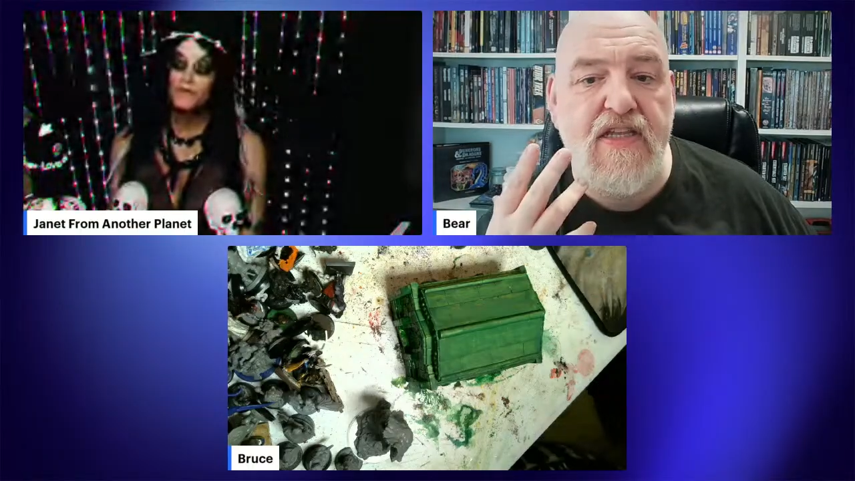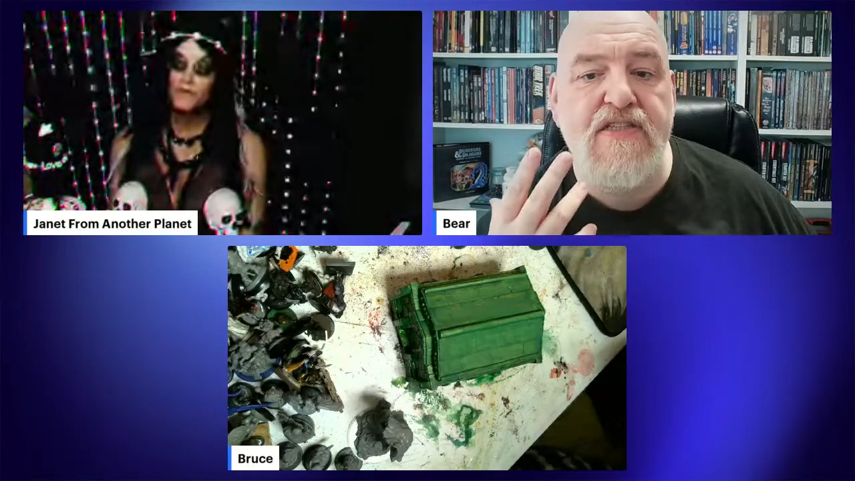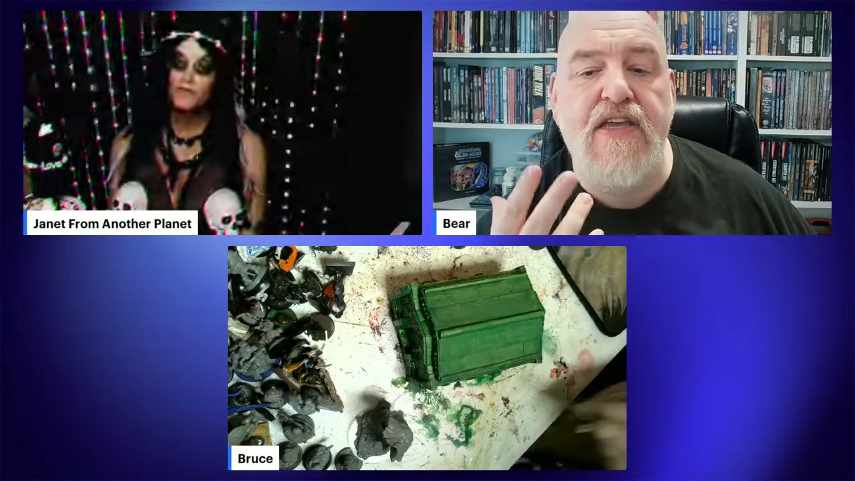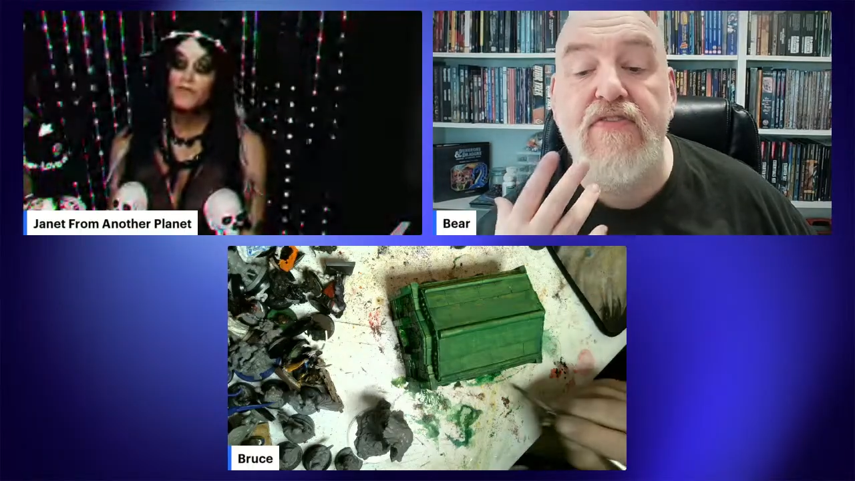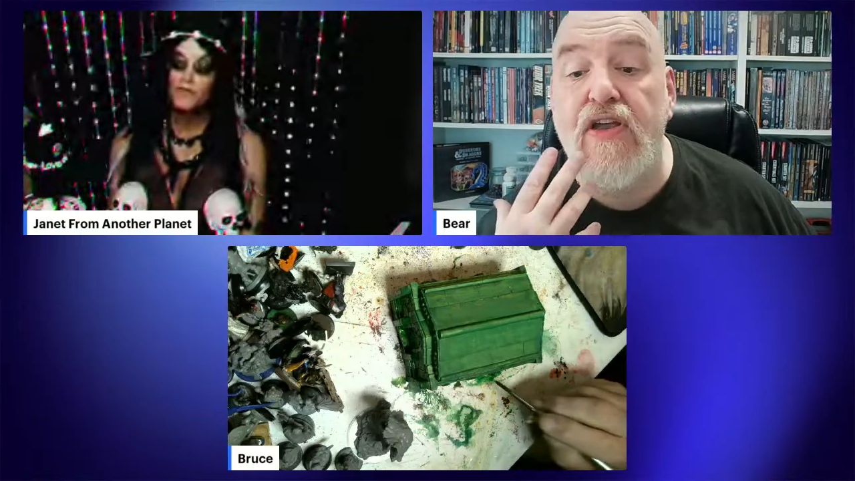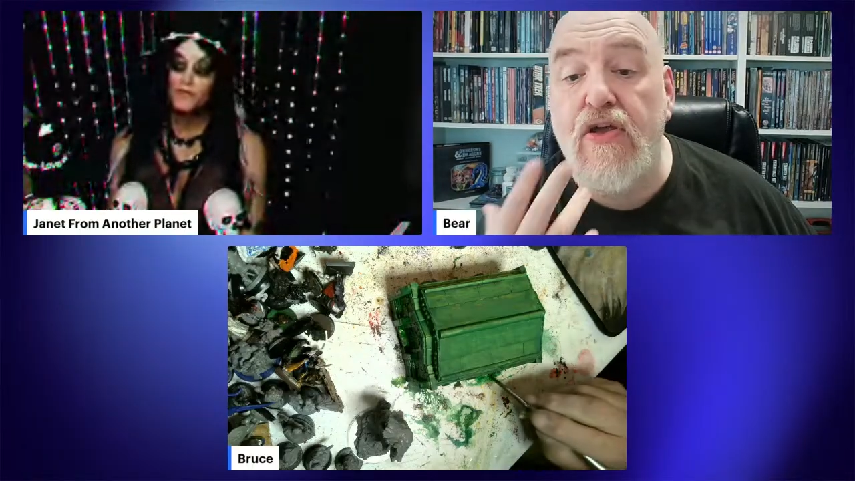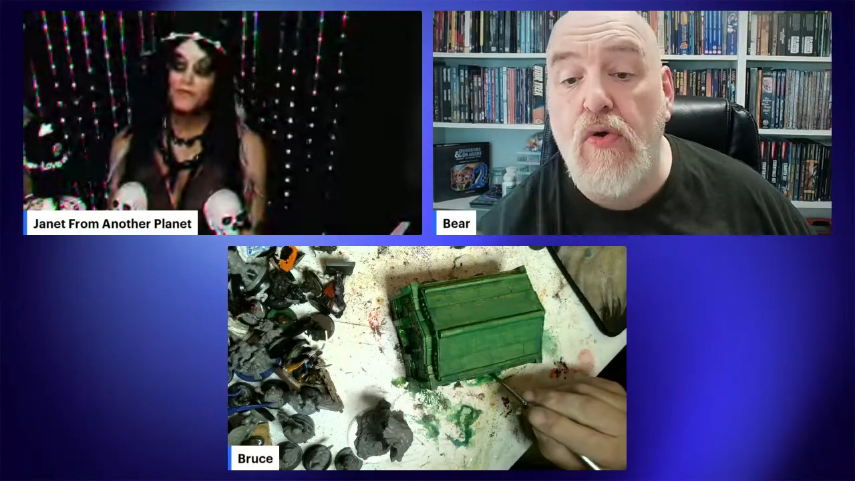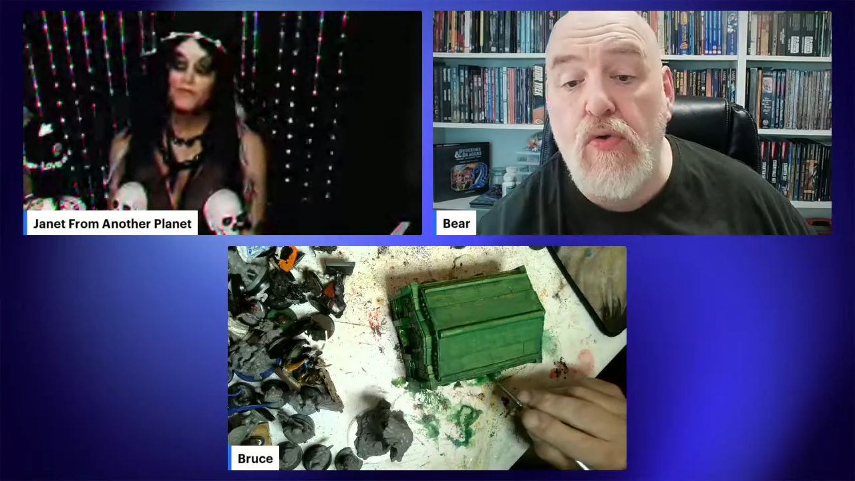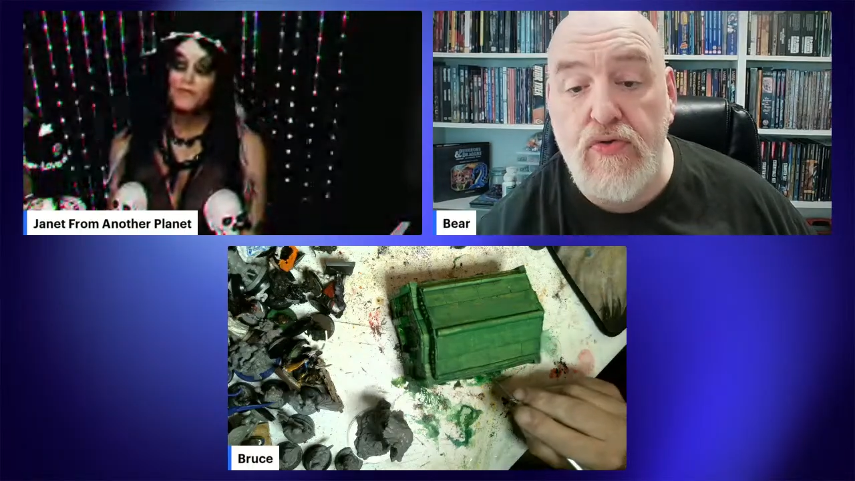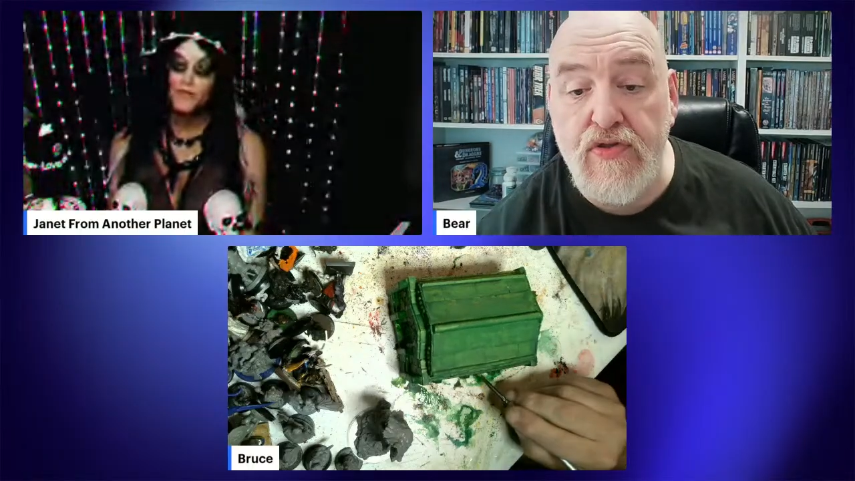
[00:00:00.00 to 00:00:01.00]
doesn't get very
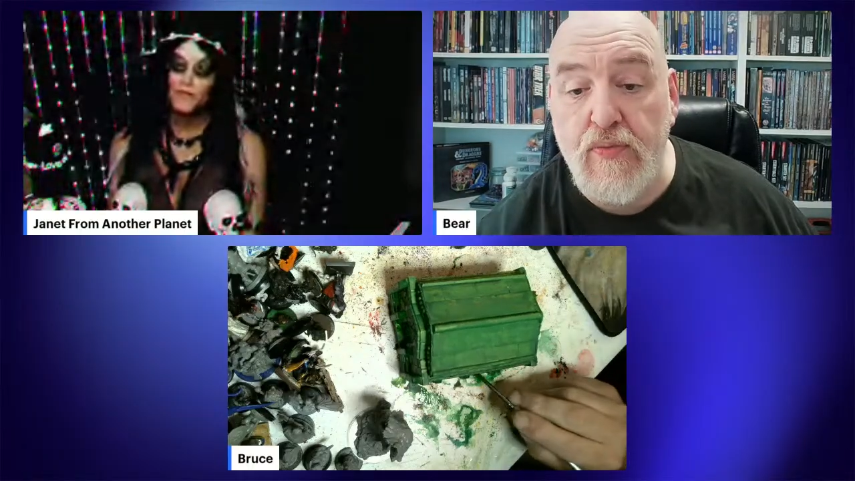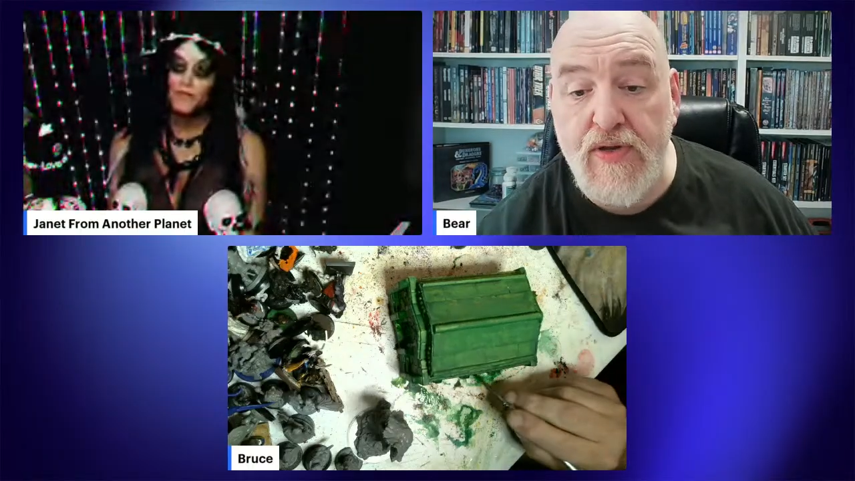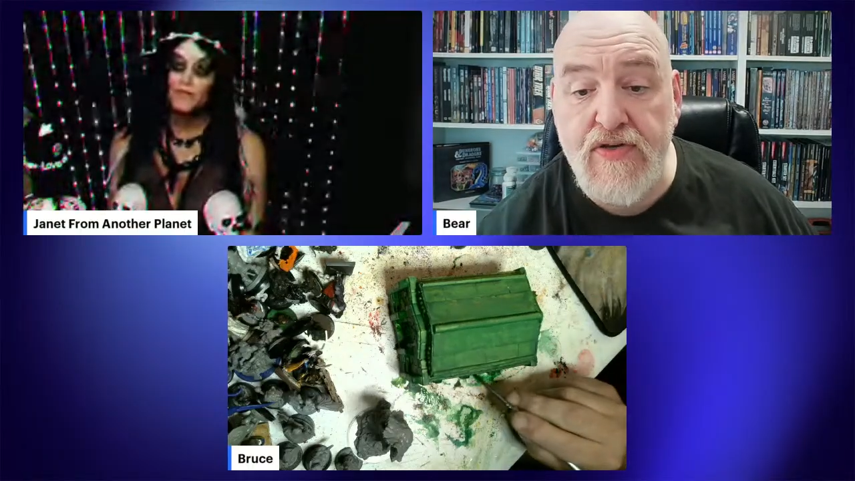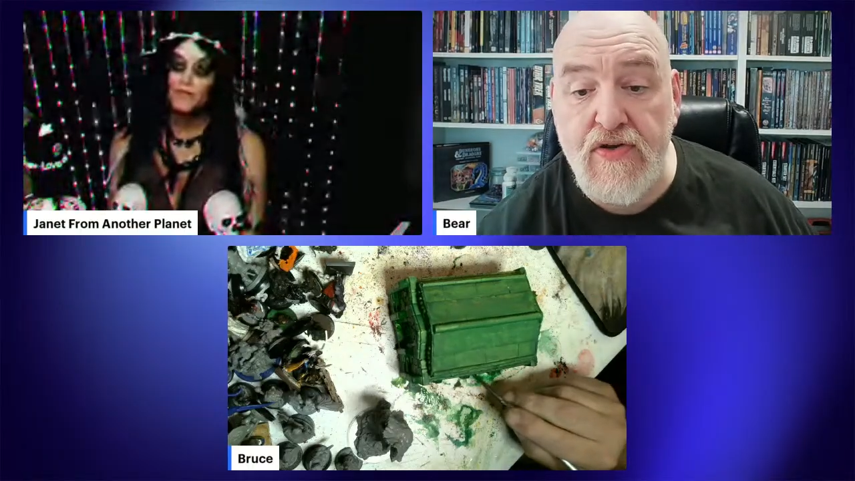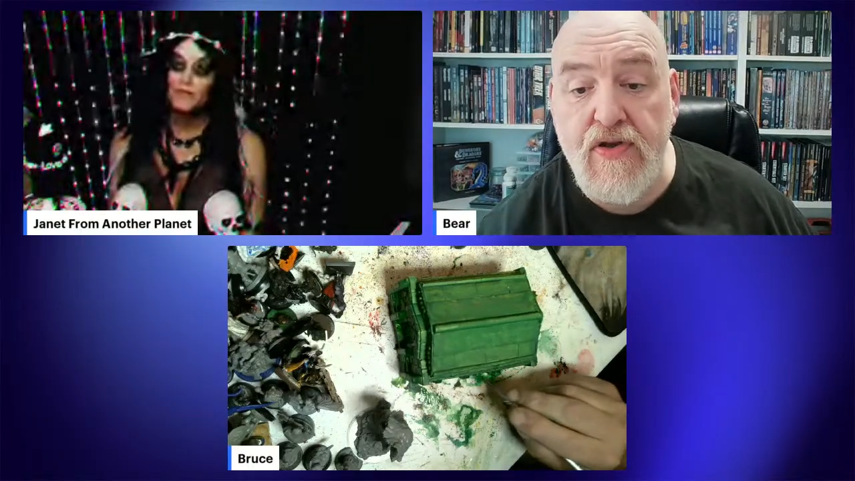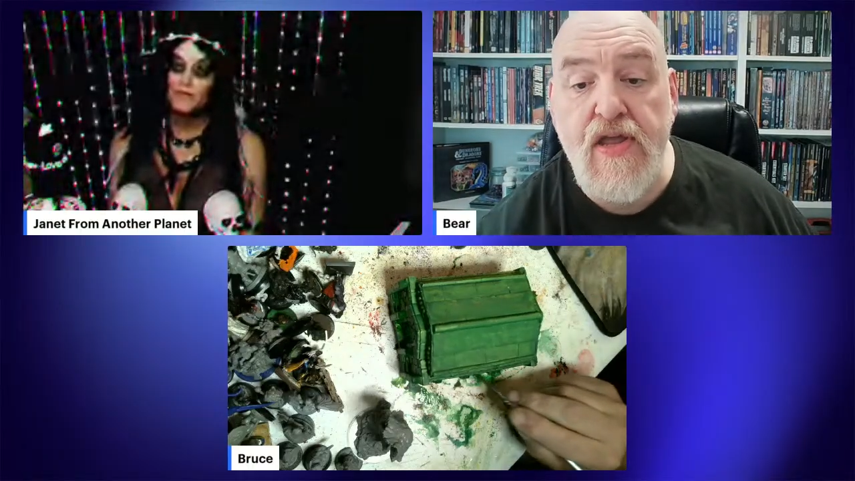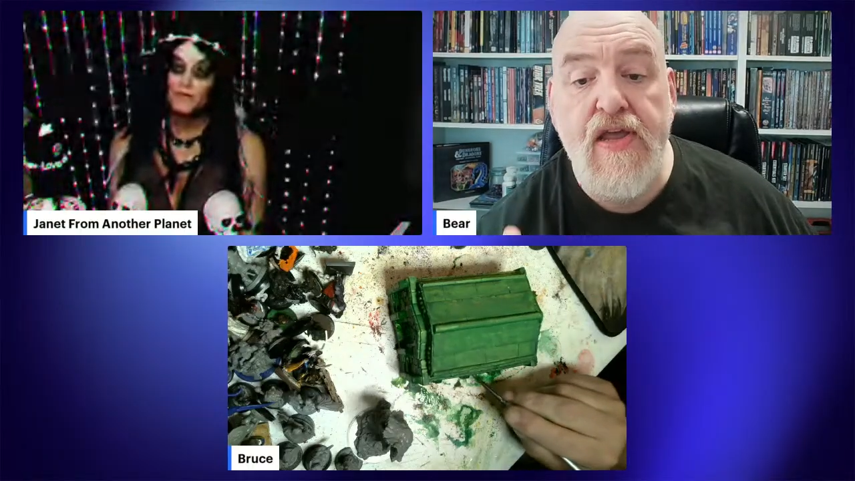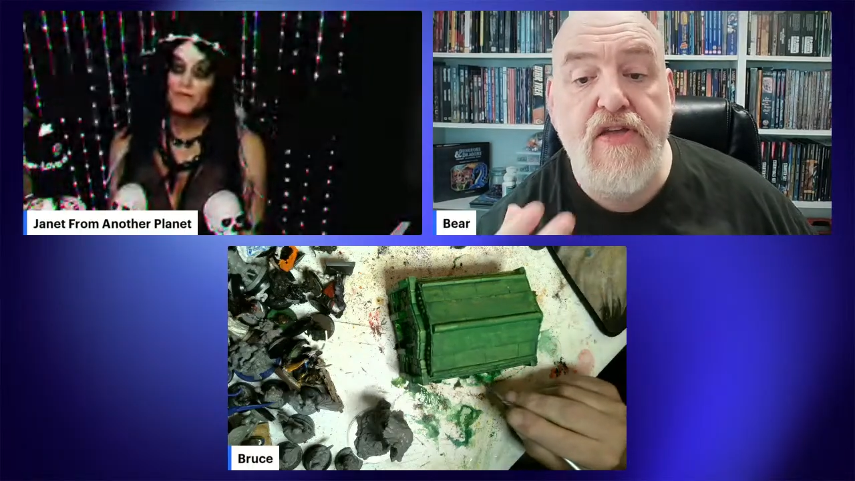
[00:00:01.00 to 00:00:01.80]
cold in the winter.